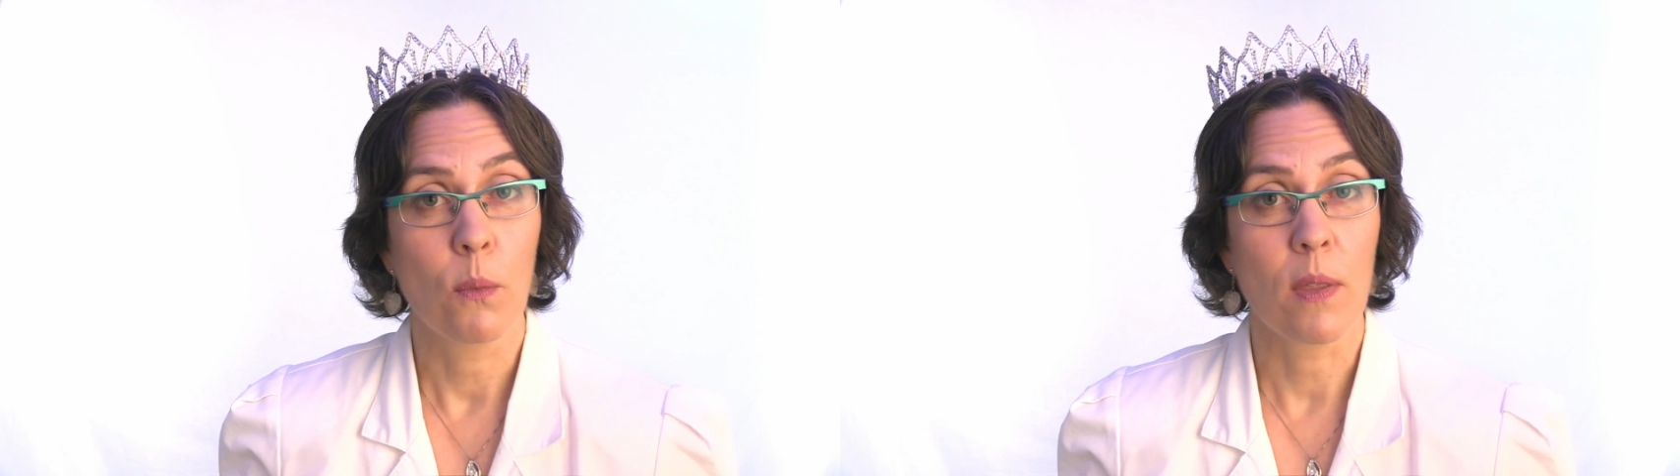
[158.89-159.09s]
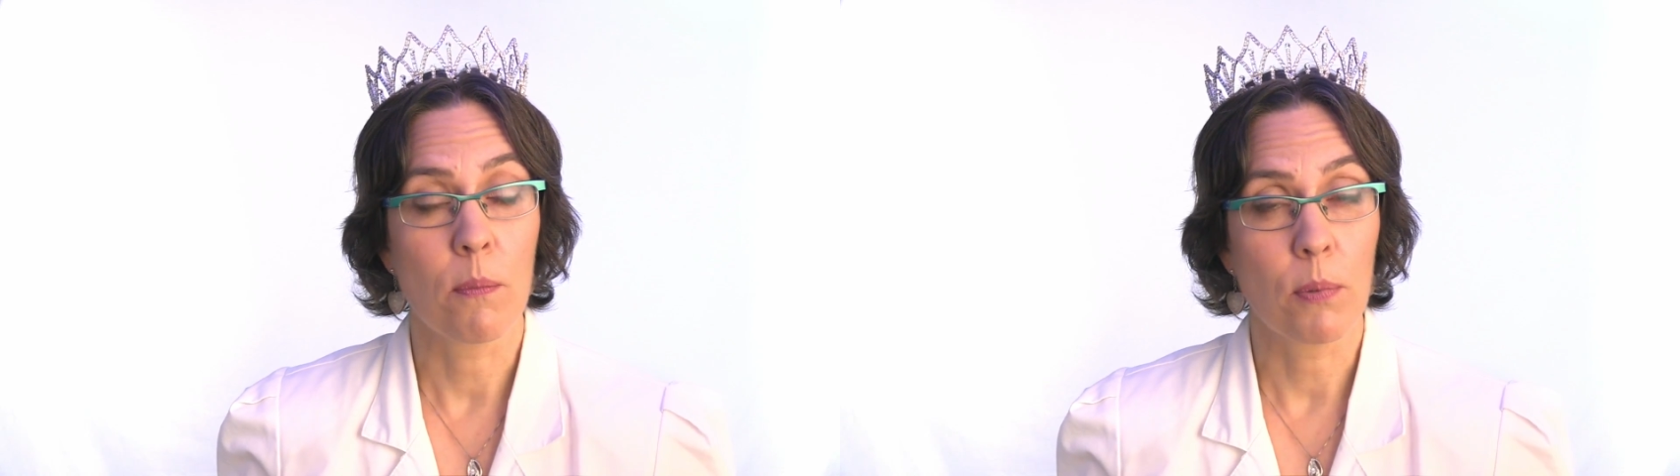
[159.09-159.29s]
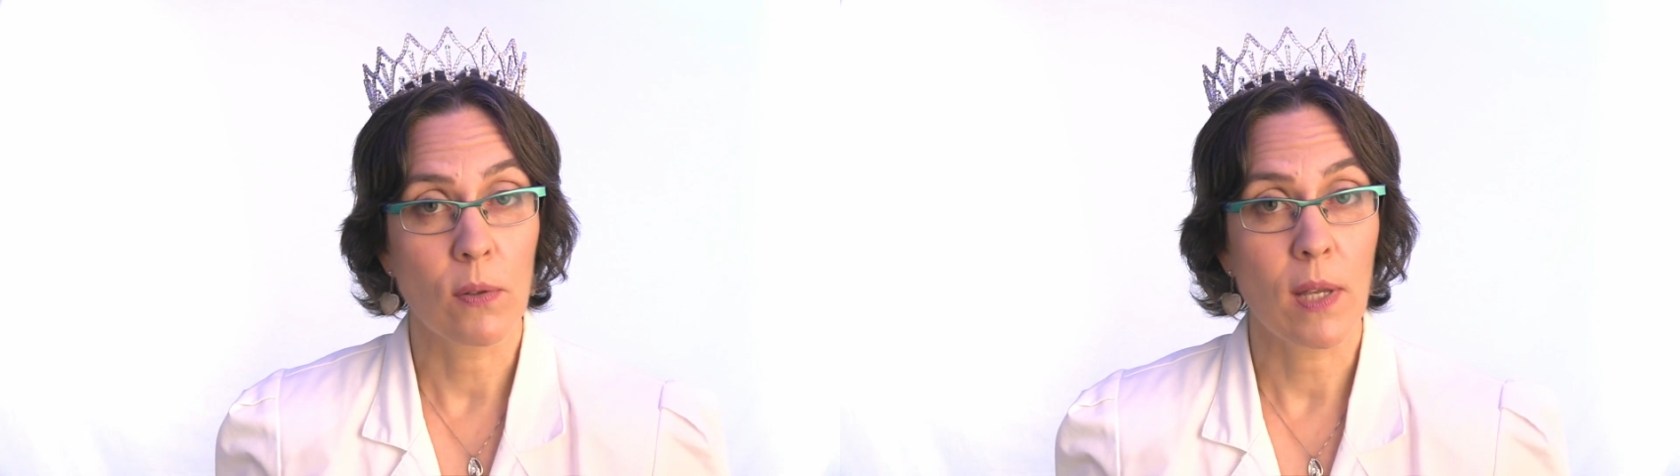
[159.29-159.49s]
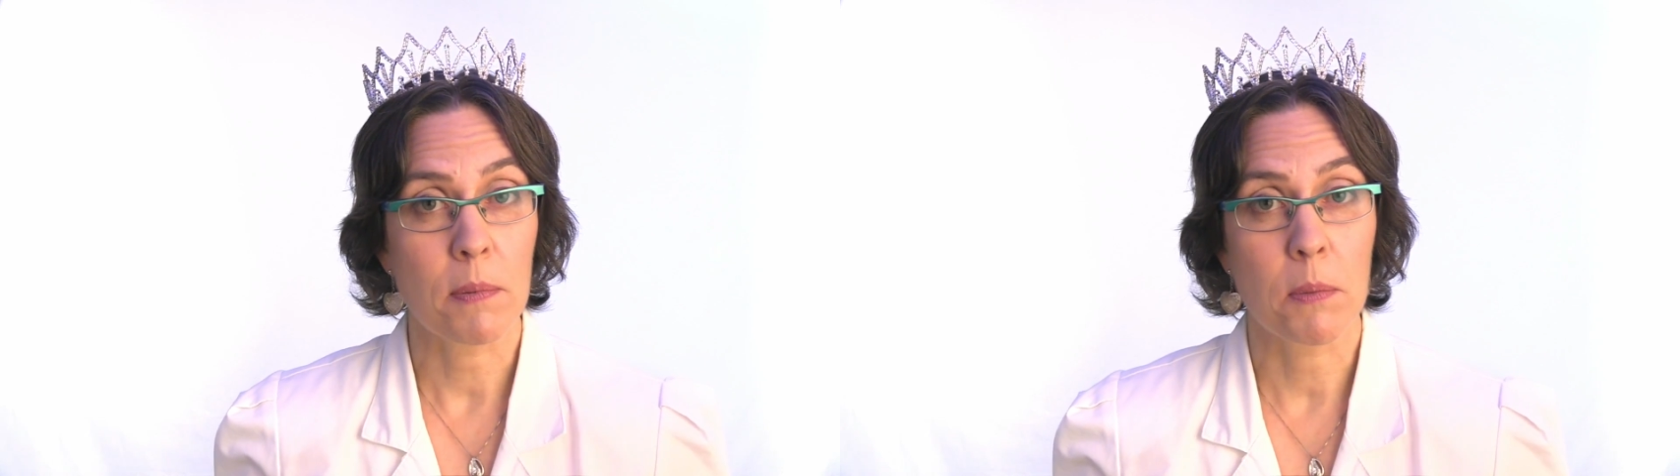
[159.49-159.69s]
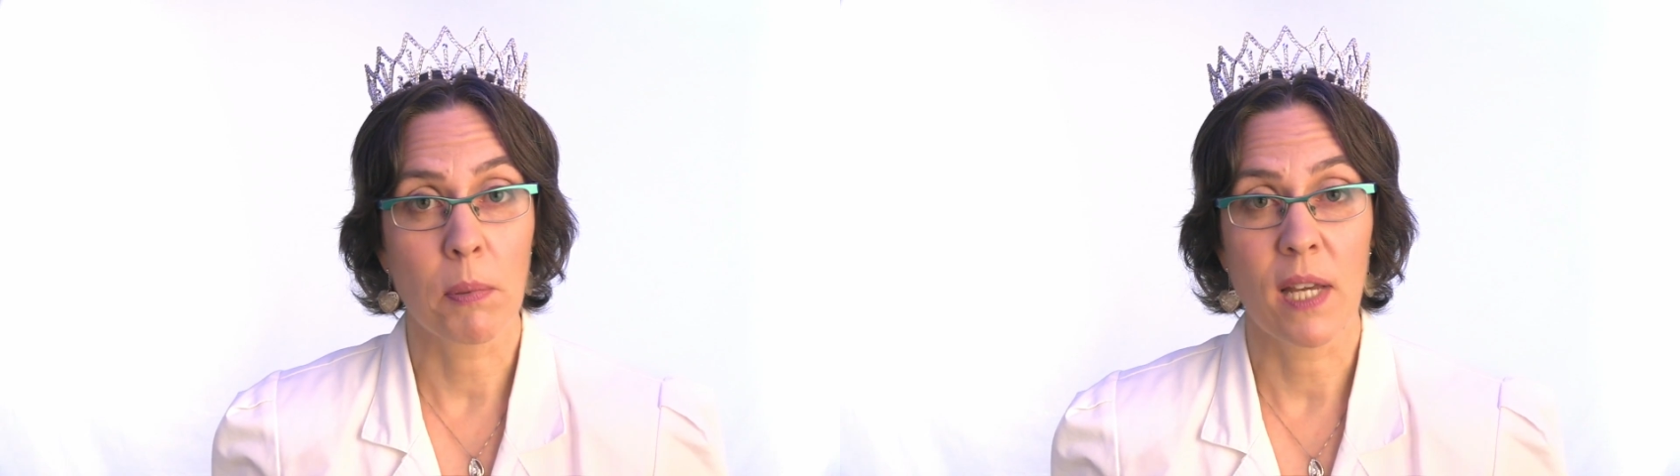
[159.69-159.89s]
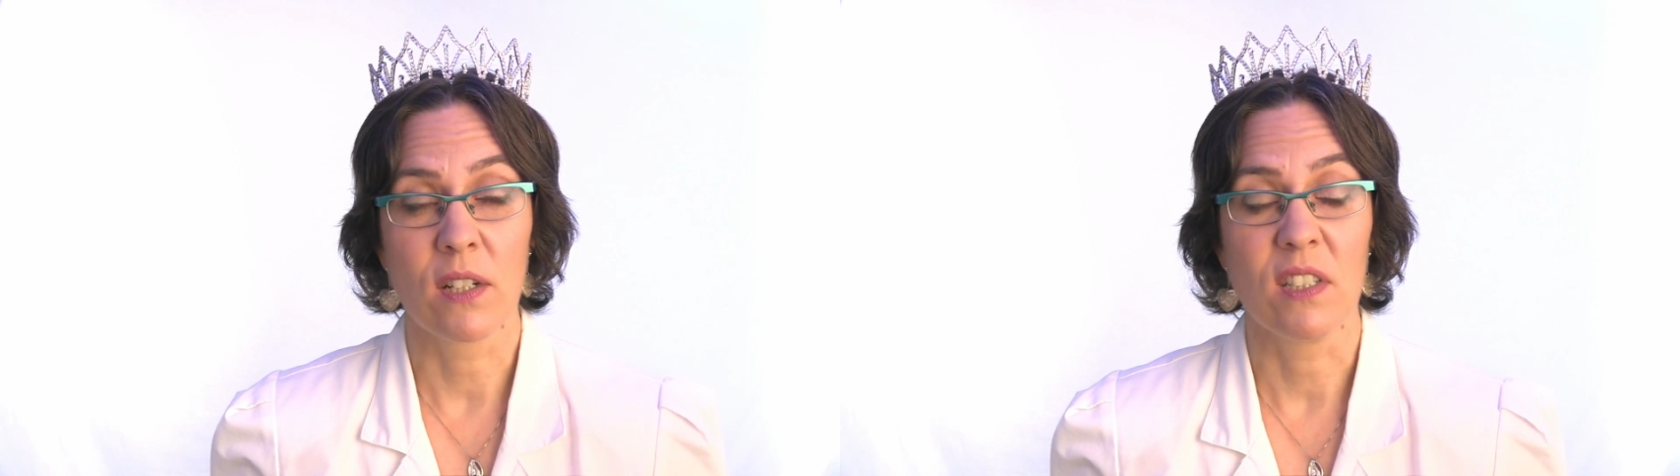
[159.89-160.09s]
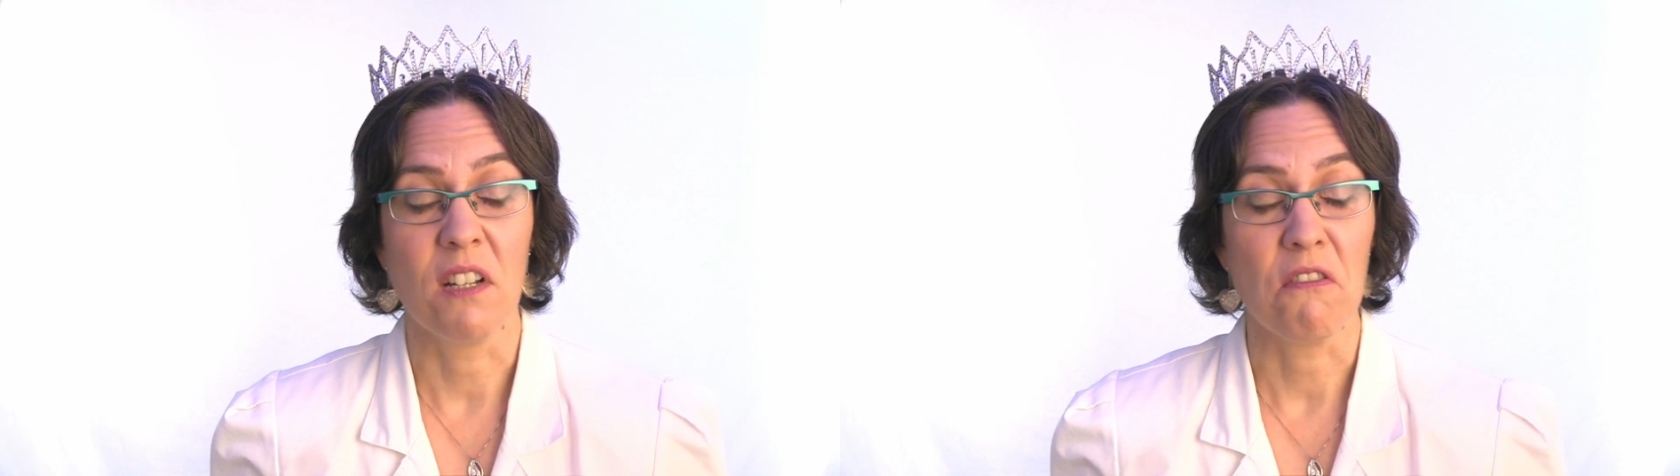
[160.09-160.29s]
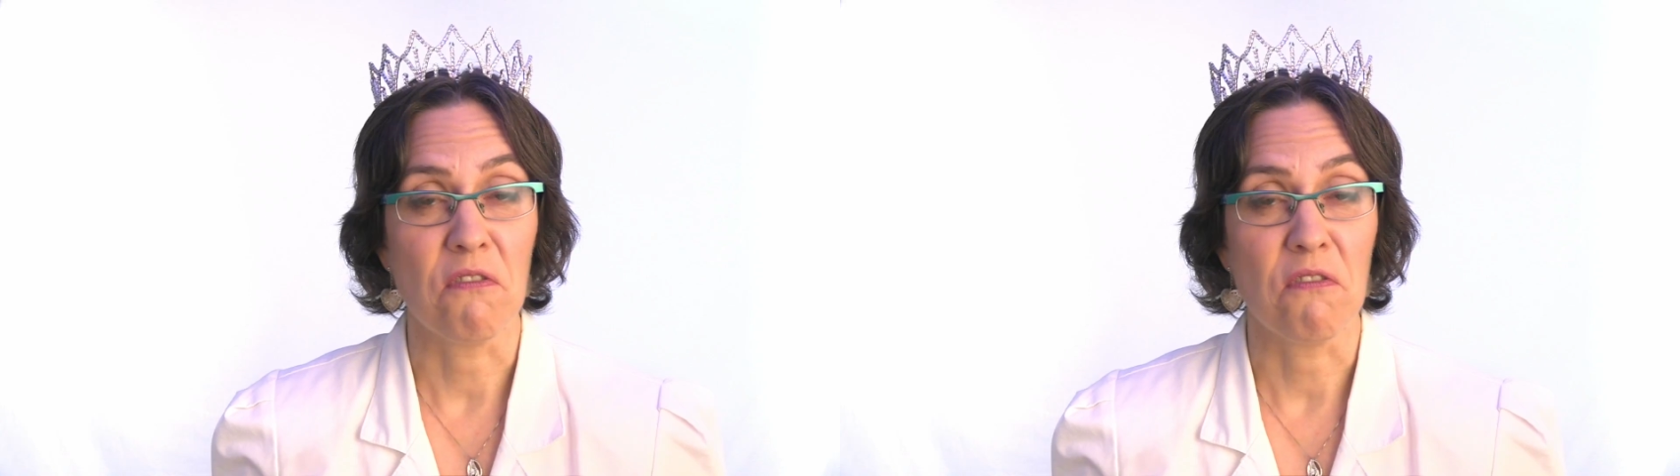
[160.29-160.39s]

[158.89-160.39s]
with a prolapsed bladder and it